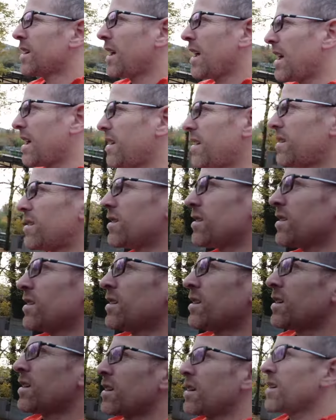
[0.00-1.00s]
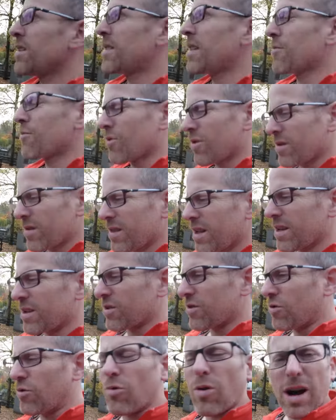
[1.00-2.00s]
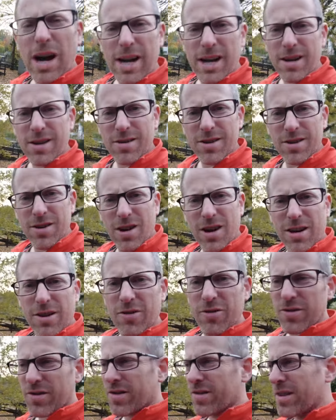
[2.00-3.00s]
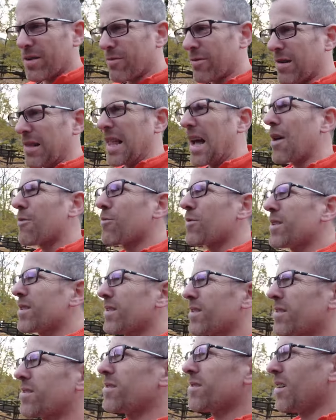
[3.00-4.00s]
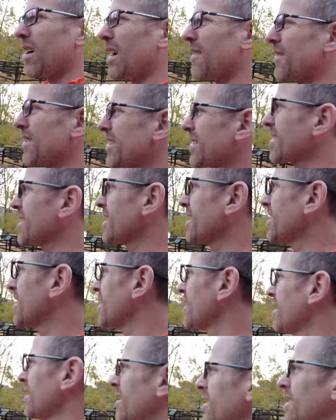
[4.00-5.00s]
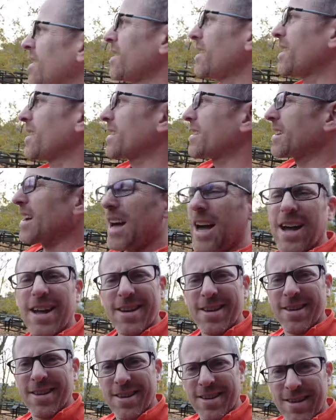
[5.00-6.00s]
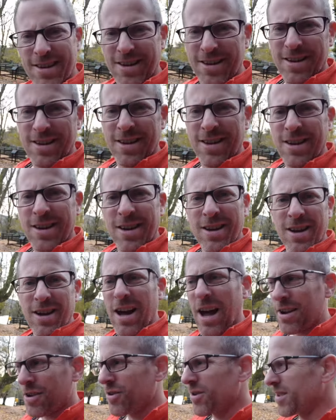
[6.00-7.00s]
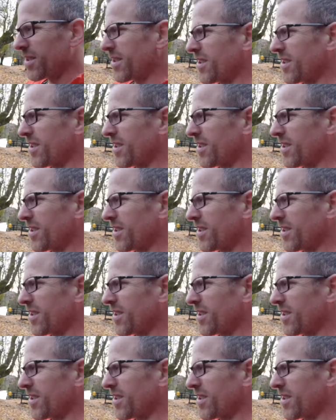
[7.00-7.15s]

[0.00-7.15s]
And they weren't like quiet talkers, they were loud ones, obviously. And God, I couldn't